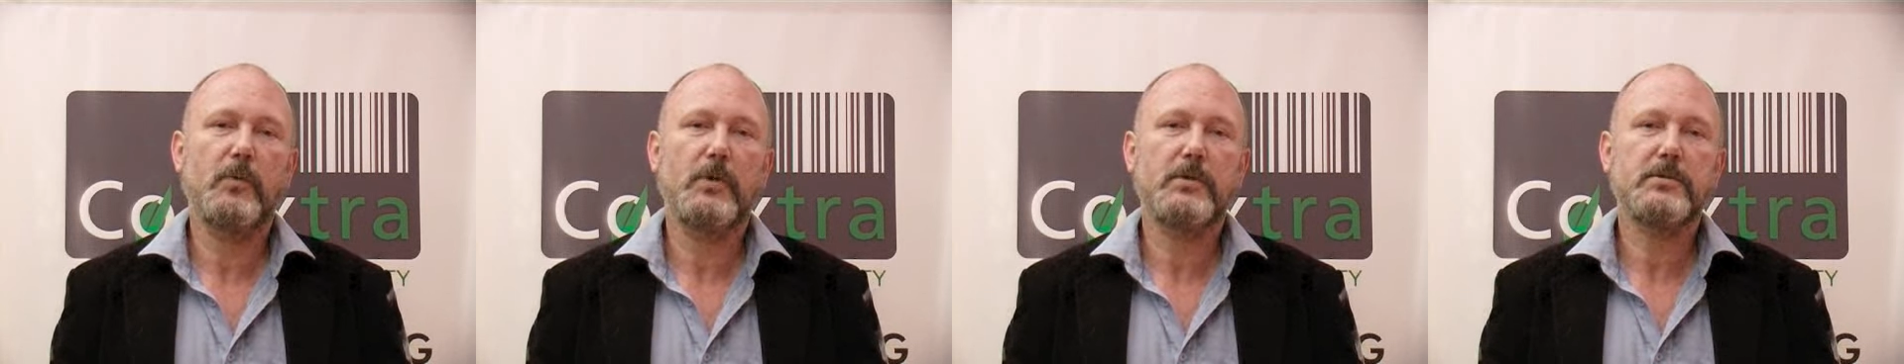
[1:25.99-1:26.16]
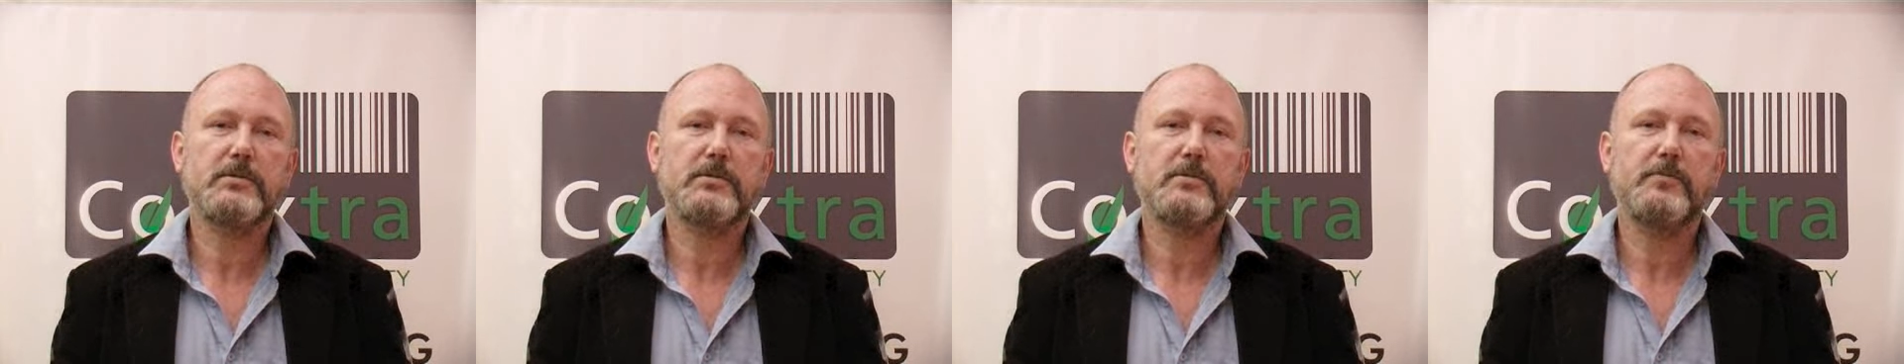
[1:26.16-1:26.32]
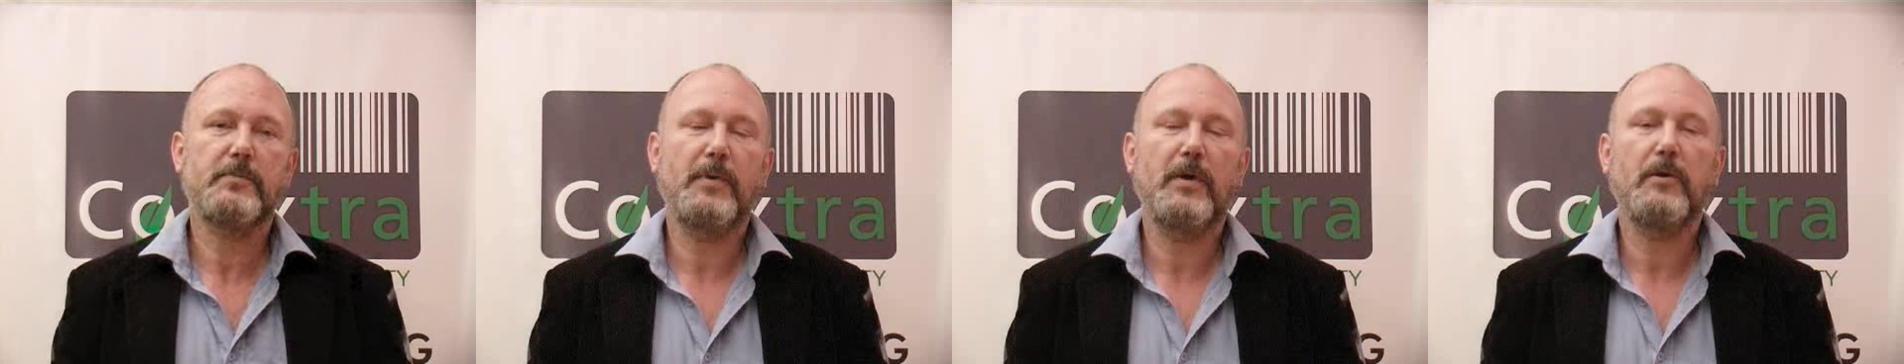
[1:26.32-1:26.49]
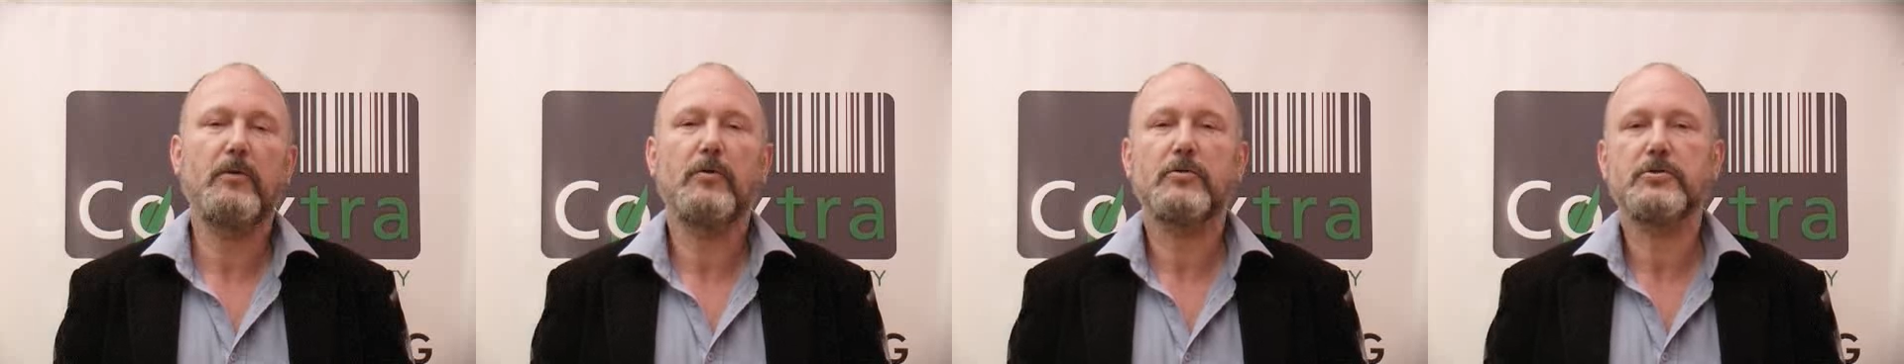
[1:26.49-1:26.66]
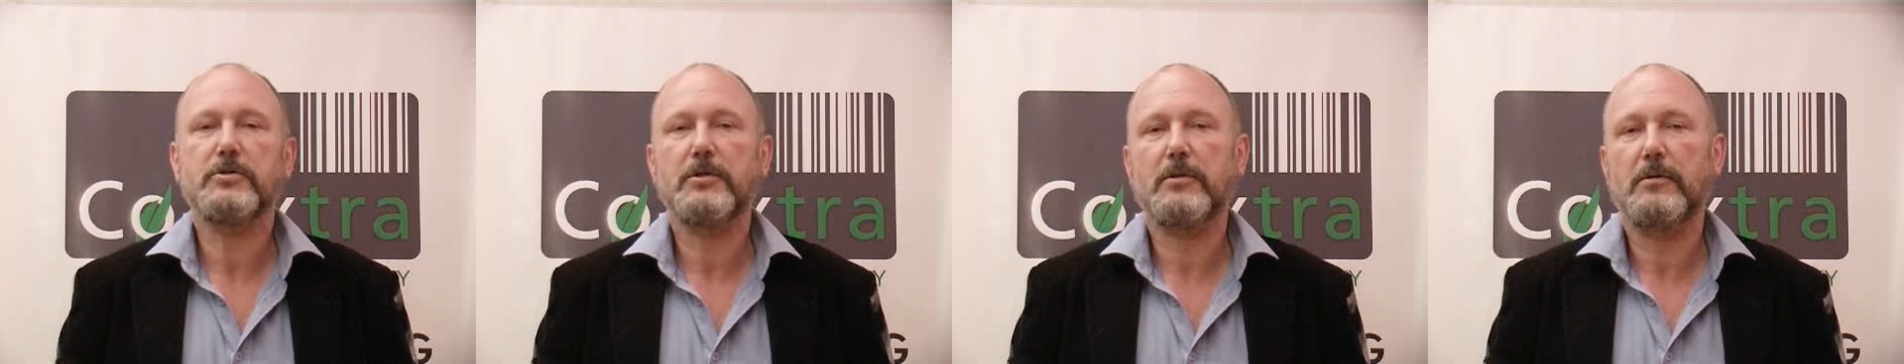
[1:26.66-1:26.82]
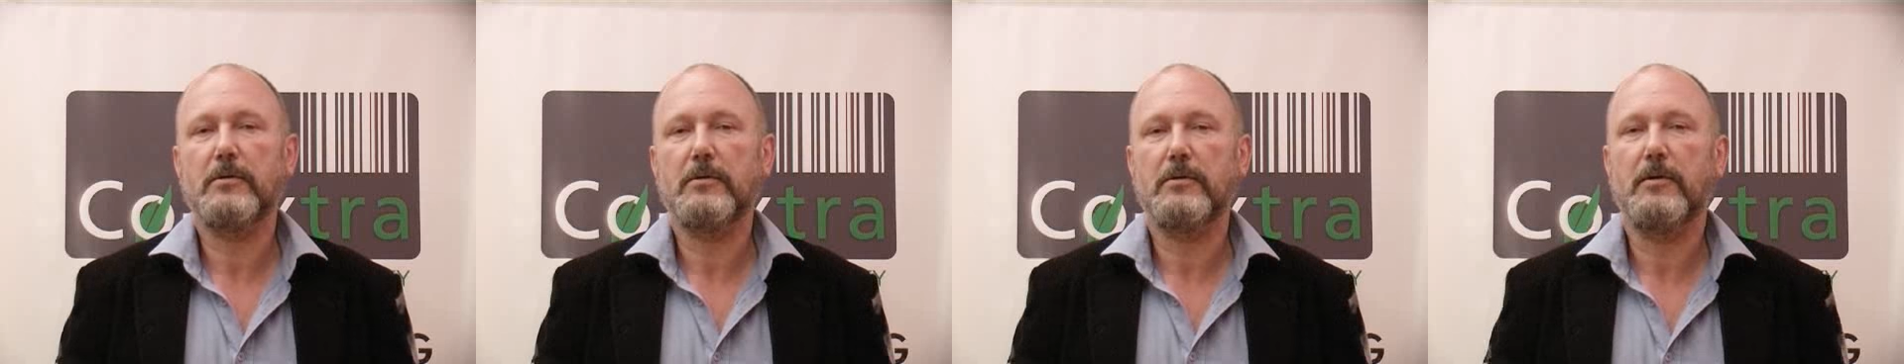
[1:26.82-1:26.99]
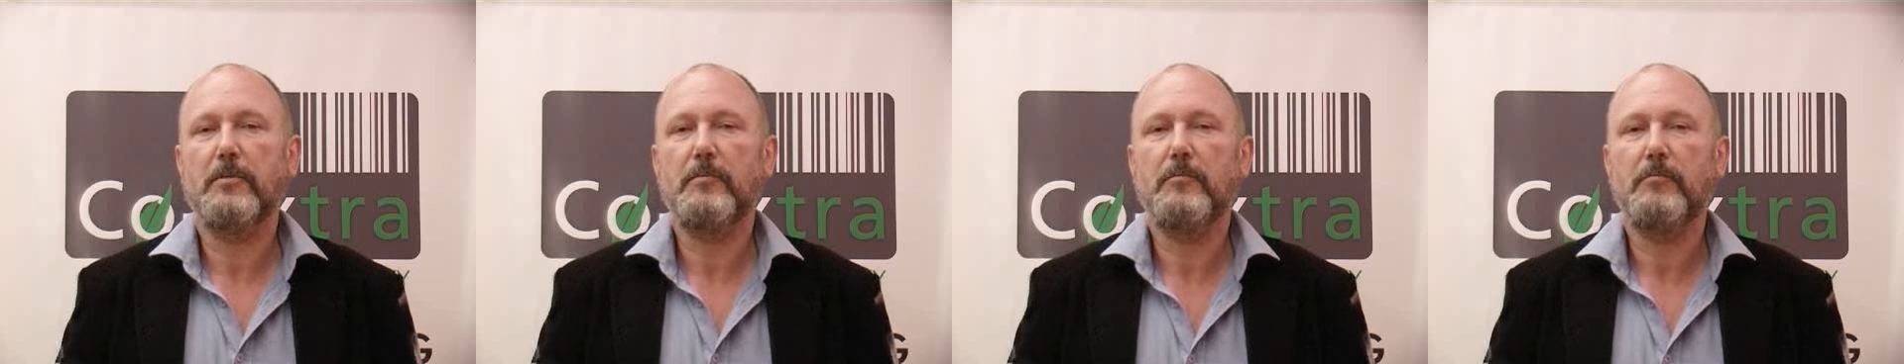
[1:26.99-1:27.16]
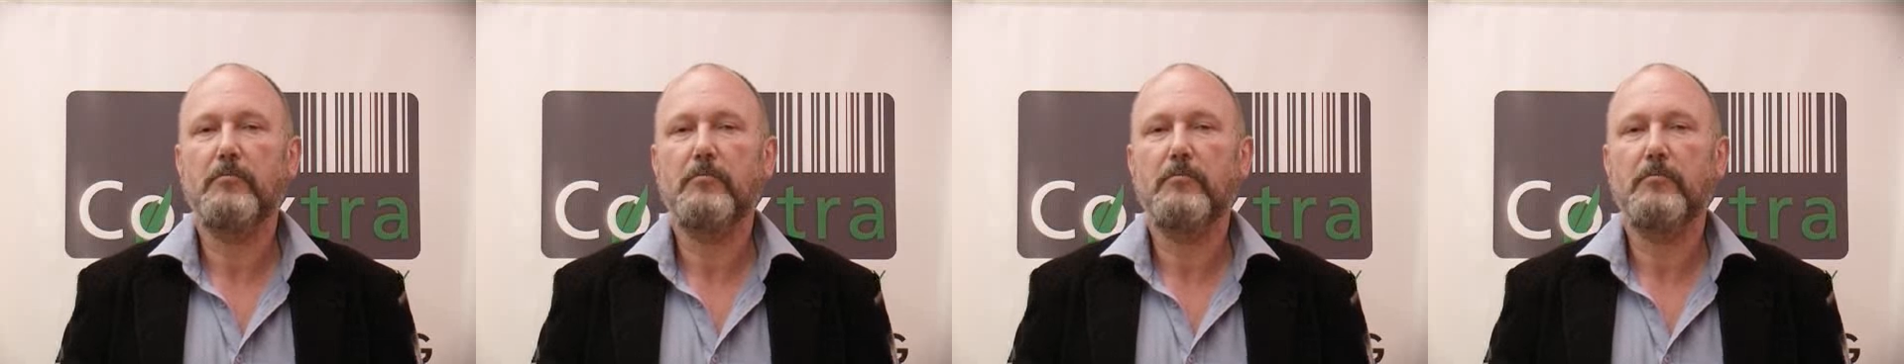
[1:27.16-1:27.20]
with biological